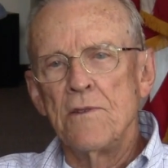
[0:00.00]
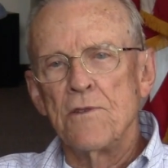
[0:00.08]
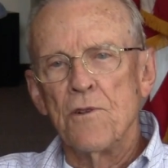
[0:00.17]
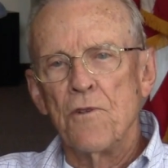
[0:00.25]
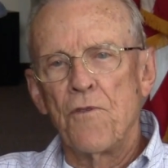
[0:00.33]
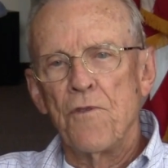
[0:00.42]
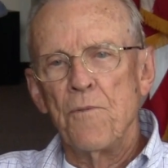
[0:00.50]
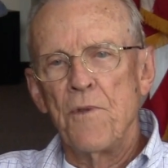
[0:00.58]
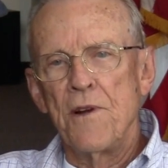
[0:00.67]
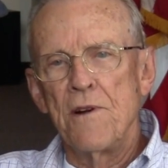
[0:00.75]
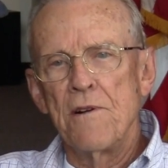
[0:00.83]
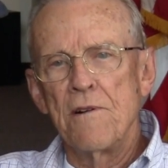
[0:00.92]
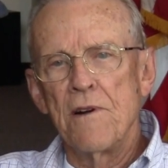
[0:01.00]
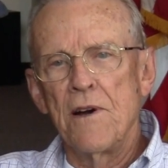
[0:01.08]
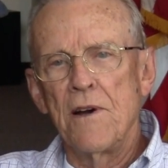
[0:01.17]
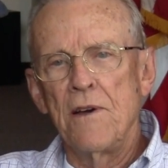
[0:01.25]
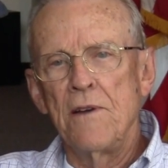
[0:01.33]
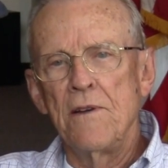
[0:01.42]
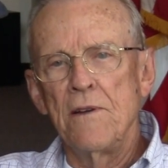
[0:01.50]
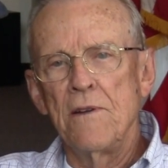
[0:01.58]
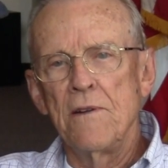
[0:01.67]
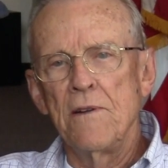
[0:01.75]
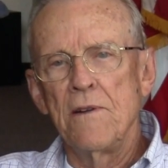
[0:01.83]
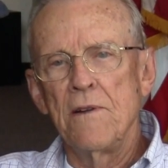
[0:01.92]
So from there, I,
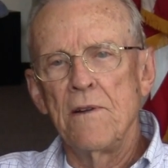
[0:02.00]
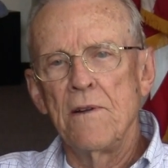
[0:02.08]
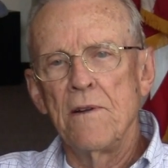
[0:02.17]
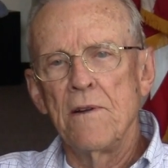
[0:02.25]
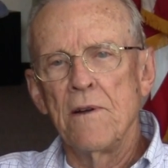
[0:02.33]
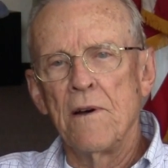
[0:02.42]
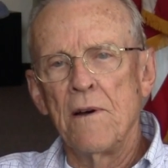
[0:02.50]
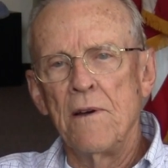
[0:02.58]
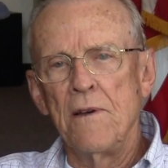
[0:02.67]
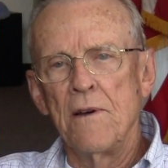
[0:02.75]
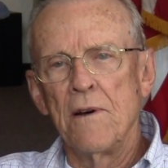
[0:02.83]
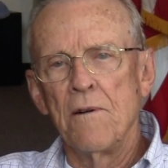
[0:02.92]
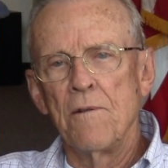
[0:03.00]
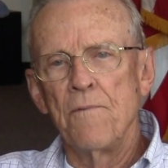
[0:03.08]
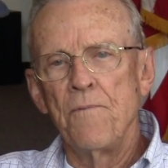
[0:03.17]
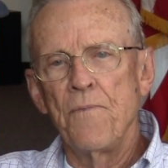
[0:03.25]
I uh,